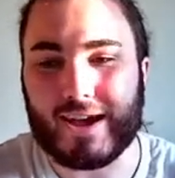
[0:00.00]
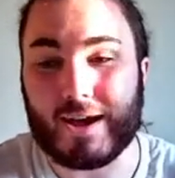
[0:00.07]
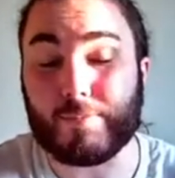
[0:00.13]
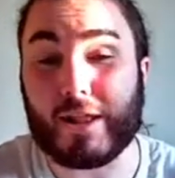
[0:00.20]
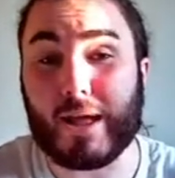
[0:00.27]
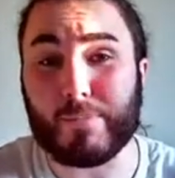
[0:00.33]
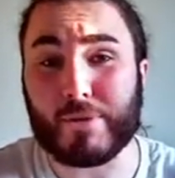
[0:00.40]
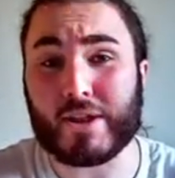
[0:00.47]

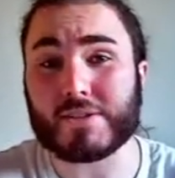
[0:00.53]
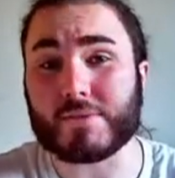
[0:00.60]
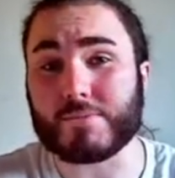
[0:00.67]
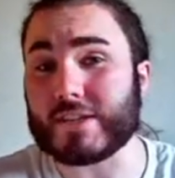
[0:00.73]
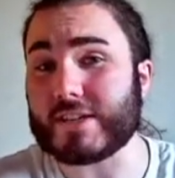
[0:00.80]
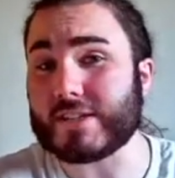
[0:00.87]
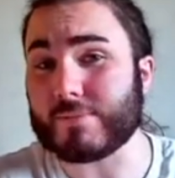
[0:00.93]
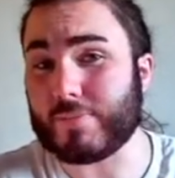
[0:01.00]
Blackburn has some
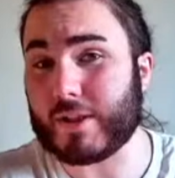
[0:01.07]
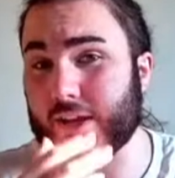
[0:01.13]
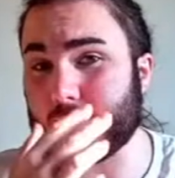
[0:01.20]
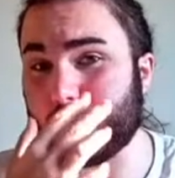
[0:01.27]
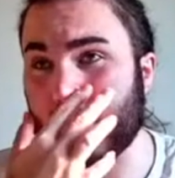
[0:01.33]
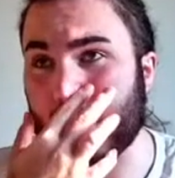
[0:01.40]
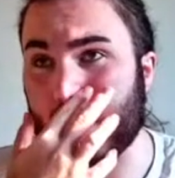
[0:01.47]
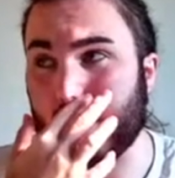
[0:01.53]
decent players
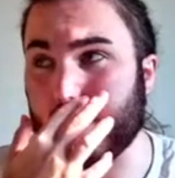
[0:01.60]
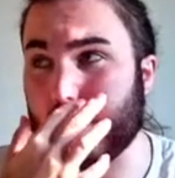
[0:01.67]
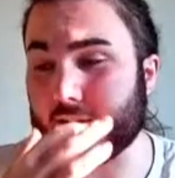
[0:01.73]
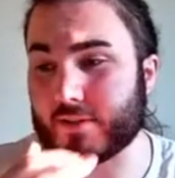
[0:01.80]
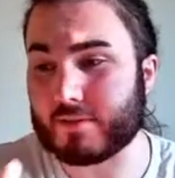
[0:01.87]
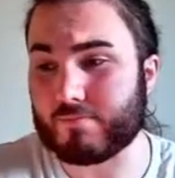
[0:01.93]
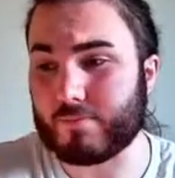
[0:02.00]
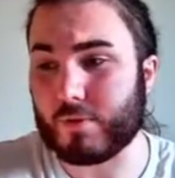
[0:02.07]
playing out. They have
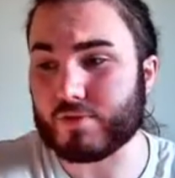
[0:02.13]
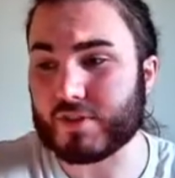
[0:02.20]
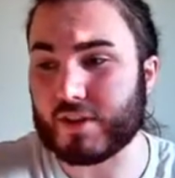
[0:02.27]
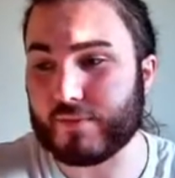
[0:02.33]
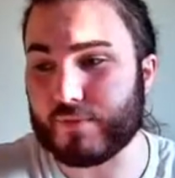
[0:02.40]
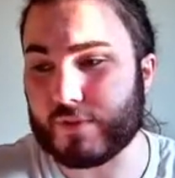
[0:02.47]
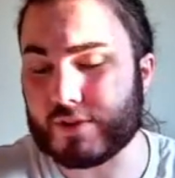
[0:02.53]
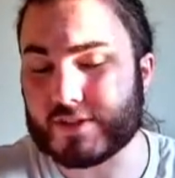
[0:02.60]
most of their
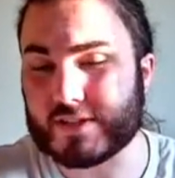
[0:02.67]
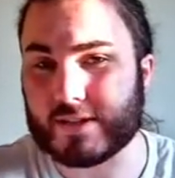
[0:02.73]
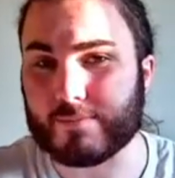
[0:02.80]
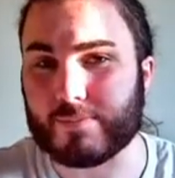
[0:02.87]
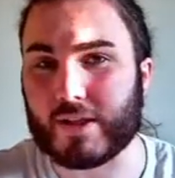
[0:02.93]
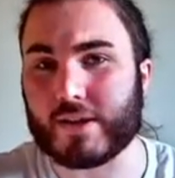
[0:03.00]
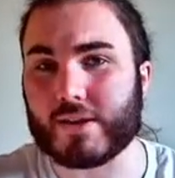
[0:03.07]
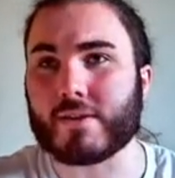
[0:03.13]
first team
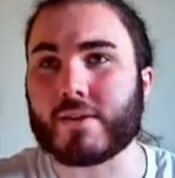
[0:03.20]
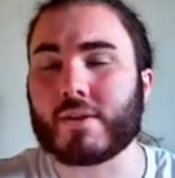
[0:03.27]
playing.